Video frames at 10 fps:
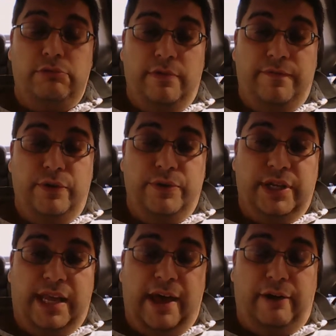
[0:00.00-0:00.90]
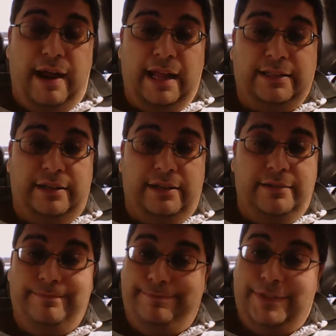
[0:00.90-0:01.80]
reviews to counteract it,
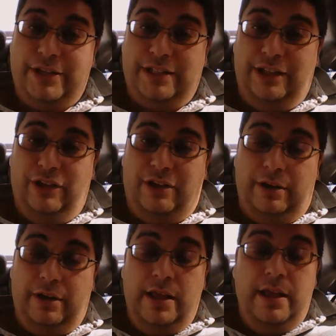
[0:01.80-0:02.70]
it doesn't look good.